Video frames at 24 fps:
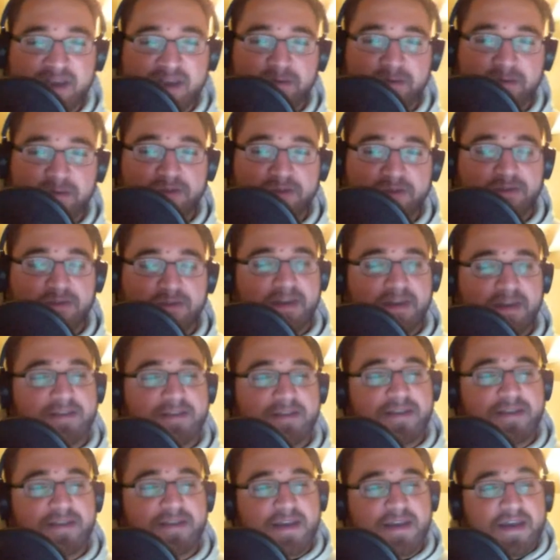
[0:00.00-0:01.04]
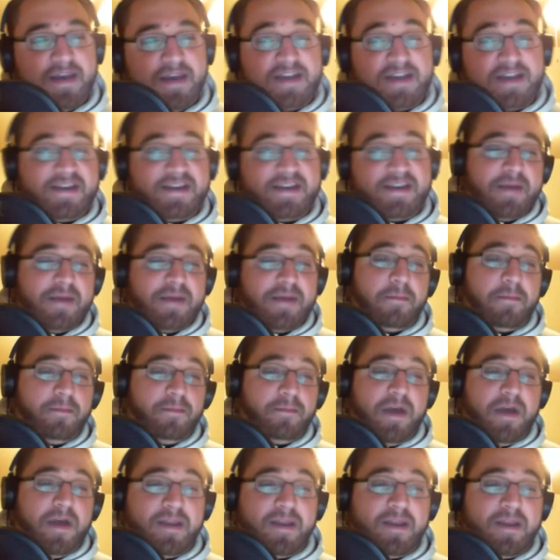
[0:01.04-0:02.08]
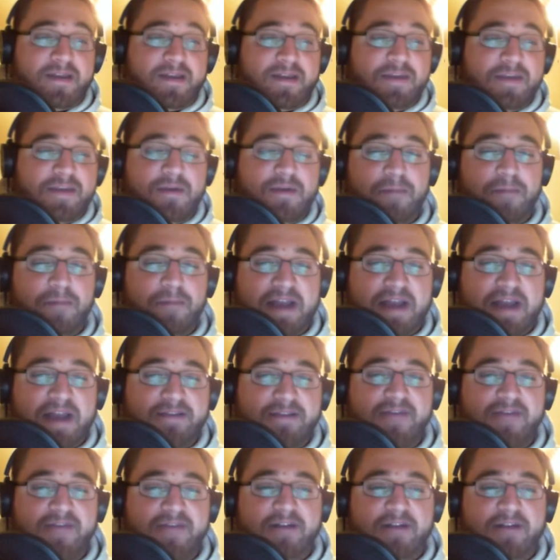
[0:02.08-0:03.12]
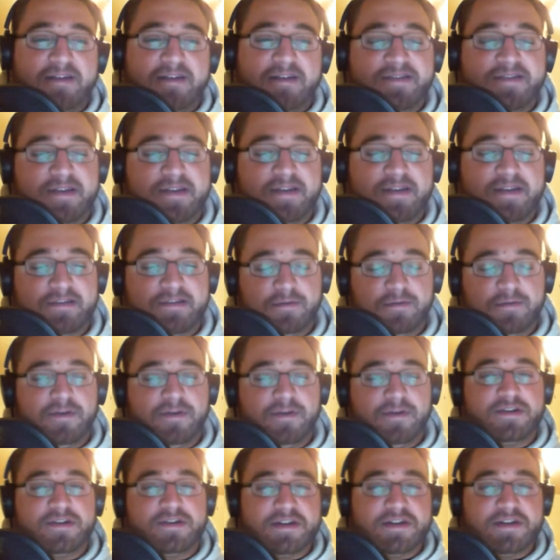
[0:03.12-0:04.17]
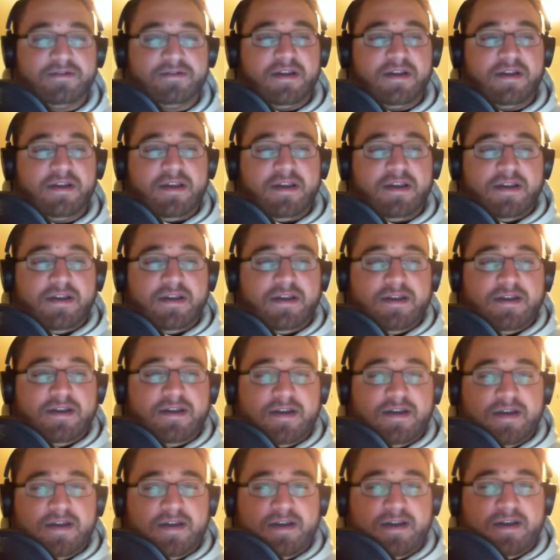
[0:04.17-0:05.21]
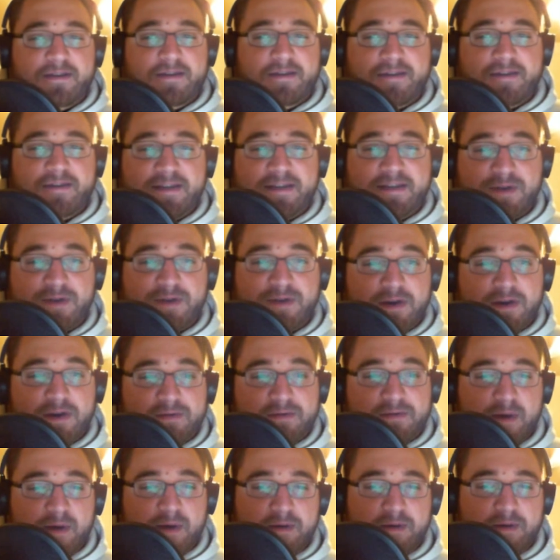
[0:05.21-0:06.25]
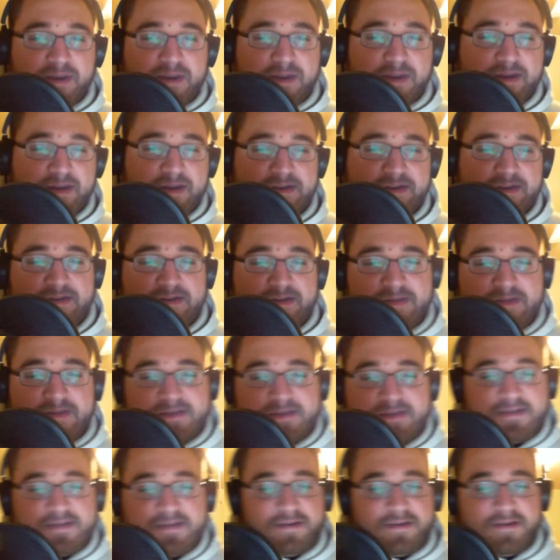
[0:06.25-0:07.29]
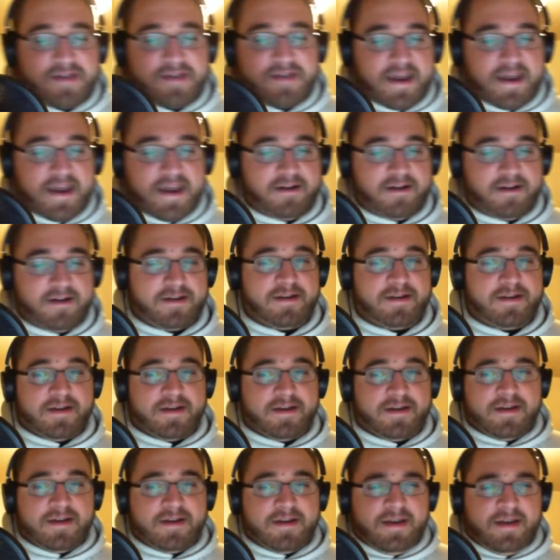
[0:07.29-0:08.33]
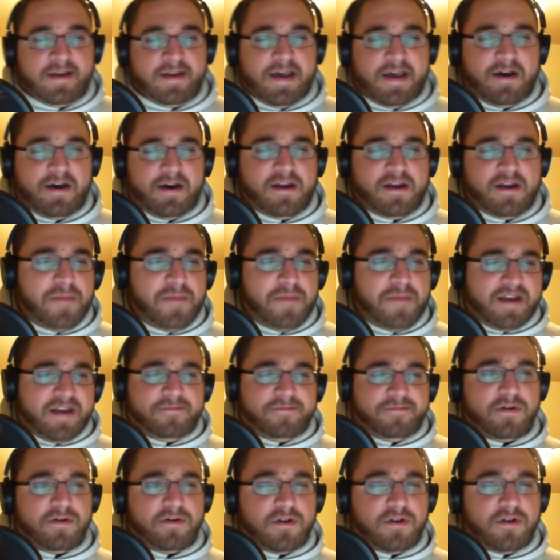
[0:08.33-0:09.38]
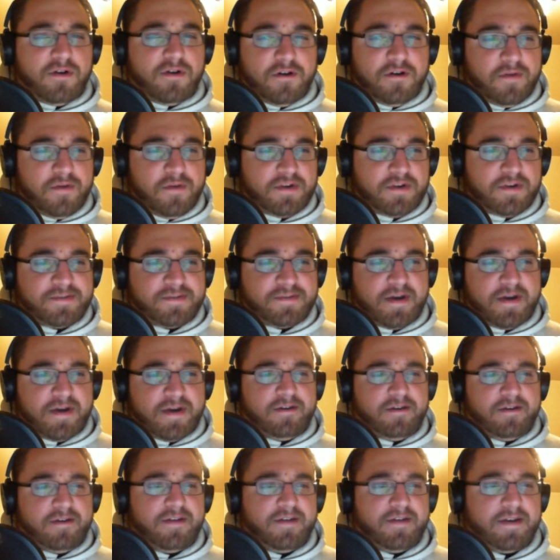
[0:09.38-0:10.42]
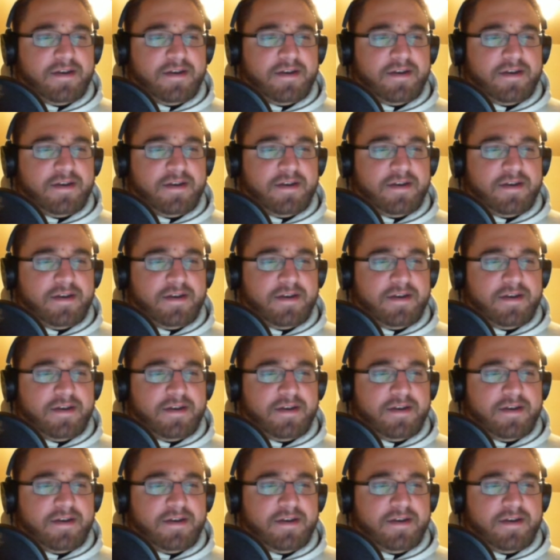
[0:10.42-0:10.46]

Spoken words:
name different things. I set my Key 1 back to factory settings, pretty much. So things weren't going well with it, and slowed down. And I'd make a phone call every once in a while, and